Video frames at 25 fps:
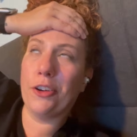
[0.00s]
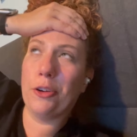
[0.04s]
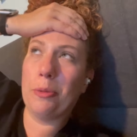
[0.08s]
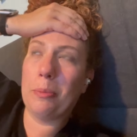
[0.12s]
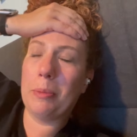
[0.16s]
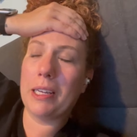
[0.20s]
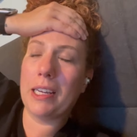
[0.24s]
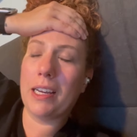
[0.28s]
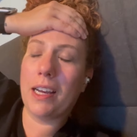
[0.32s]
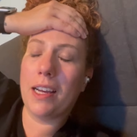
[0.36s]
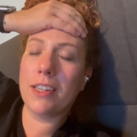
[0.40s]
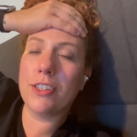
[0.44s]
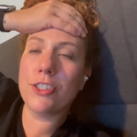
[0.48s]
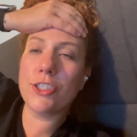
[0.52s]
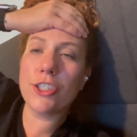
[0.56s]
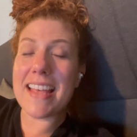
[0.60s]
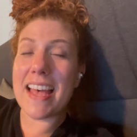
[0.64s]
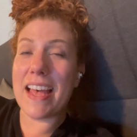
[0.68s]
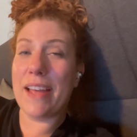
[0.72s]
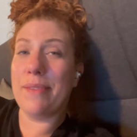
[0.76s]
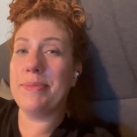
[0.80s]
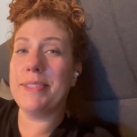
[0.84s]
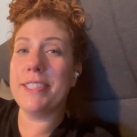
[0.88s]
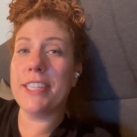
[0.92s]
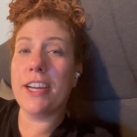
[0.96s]
Oh my gosh.
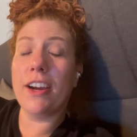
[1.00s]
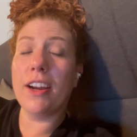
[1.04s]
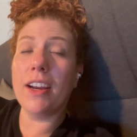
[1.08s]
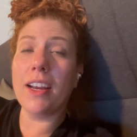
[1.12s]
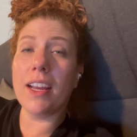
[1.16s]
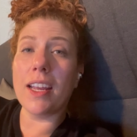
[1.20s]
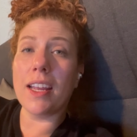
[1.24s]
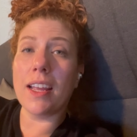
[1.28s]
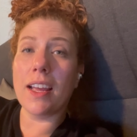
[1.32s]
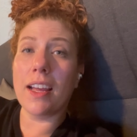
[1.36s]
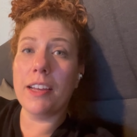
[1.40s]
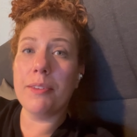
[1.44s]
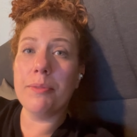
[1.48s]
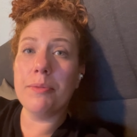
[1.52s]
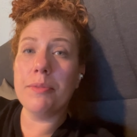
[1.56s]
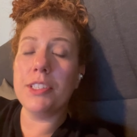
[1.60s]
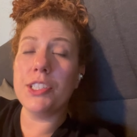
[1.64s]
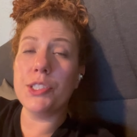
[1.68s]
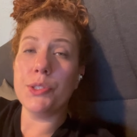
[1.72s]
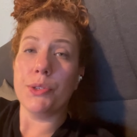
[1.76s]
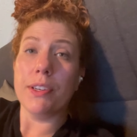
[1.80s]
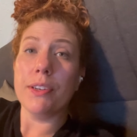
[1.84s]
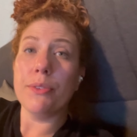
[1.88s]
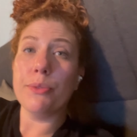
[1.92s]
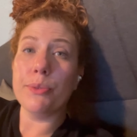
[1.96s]
I'm sorry, I'm
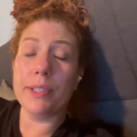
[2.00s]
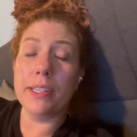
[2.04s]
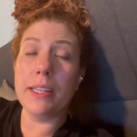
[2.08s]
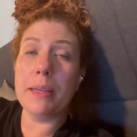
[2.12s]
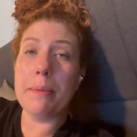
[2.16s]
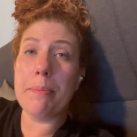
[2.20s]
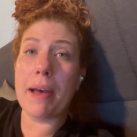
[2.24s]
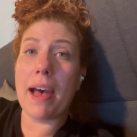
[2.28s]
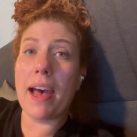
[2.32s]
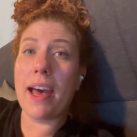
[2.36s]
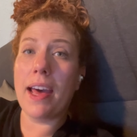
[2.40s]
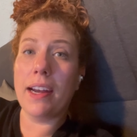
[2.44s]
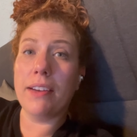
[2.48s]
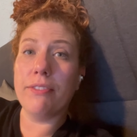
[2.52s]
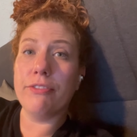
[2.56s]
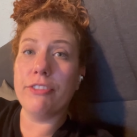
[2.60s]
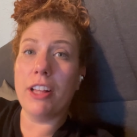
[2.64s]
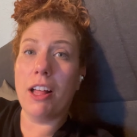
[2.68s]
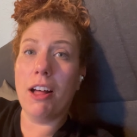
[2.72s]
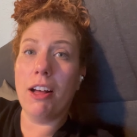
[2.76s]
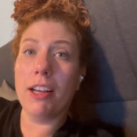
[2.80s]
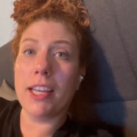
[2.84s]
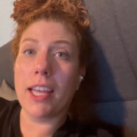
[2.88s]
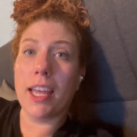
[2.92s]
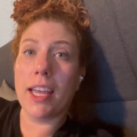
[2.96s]
doing really bad at
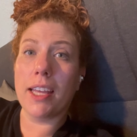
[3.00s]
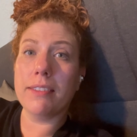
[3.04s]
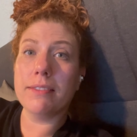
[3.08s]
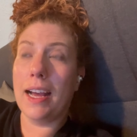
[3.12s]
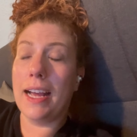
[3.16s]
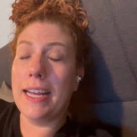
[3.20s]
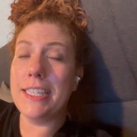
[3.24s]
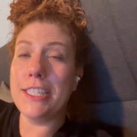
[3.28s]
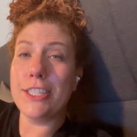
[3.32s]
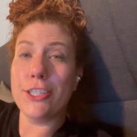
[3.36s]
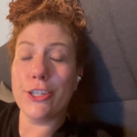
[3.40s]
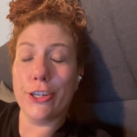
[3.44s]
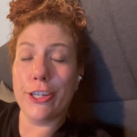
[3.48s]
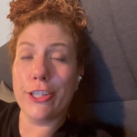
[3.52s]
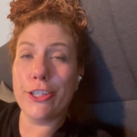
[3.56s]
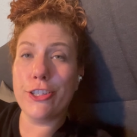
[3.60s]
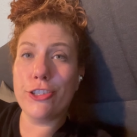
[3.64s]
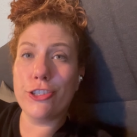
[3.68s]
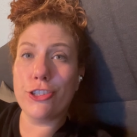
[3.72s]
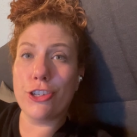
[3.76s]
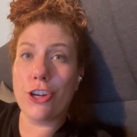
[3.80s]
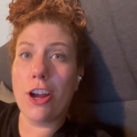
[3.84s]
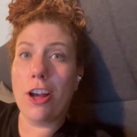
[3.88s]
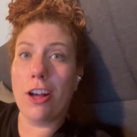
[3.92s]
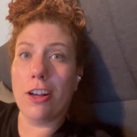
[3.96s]
vlogging. I started
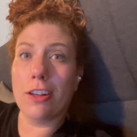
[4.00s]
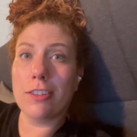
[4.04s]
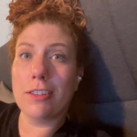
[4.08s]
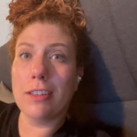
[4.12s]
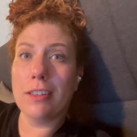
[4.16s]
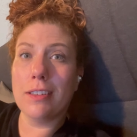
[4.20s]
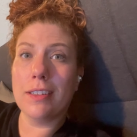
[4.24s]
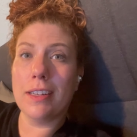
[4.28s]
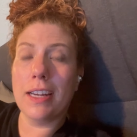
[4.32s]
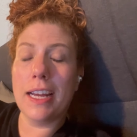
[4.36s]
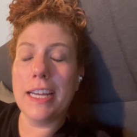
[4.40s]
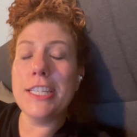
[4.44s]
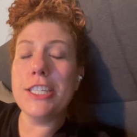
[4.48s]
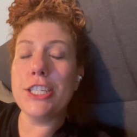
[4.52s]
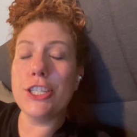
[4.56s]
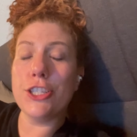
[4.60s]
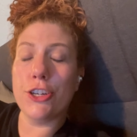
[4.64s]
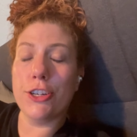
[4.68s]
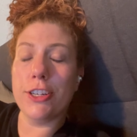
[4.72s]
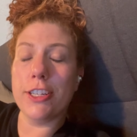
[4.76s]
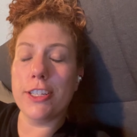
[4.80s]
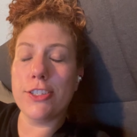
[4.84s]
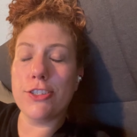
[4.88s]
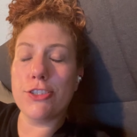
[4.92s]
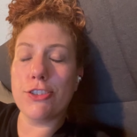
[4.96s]
strong. I
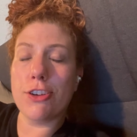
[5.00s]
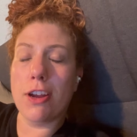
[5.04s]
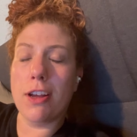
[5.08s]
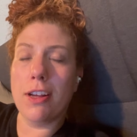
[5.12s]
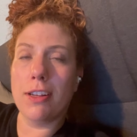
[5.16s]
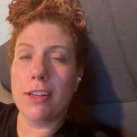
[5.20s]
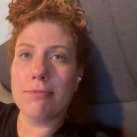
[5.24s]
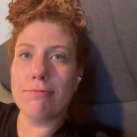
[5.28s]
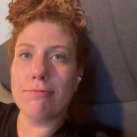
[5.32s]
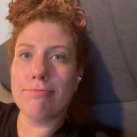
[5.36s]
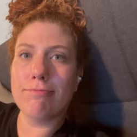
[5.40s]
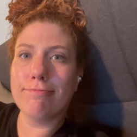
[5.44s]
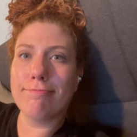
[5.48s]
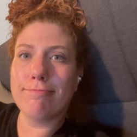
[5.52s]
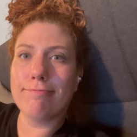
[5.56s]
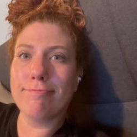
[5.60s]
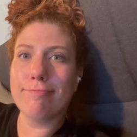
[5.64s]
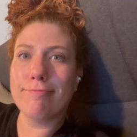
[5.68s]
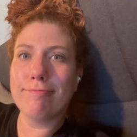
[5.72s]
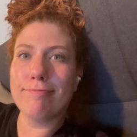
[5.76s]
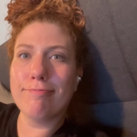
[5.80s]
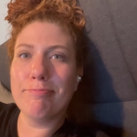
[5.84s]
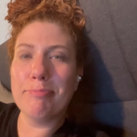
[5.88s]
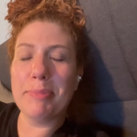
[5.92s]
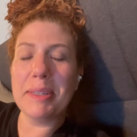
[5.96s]
started strong.
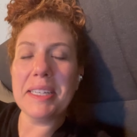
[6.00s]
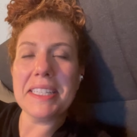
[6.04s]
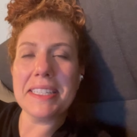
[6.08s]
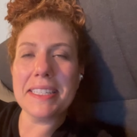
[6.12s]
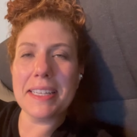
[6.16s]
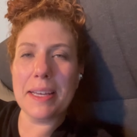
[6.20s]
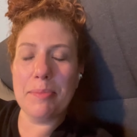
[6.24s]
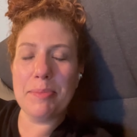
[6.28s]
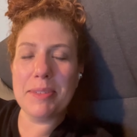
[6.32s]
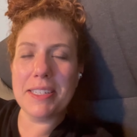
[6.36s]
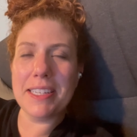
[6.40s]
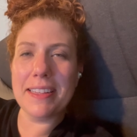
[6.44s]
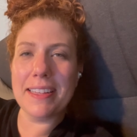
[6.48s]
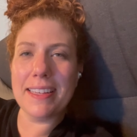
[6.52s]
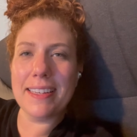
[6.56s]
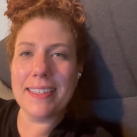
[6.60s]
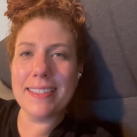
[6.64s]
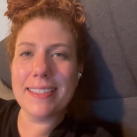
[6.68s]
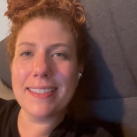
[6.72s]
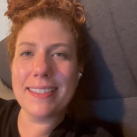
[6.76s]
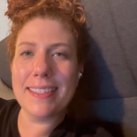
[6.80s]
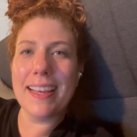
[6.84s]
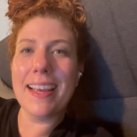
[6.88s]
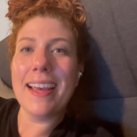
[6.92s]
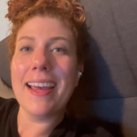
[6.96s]
But it's come to
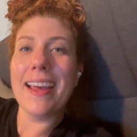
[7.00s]
this.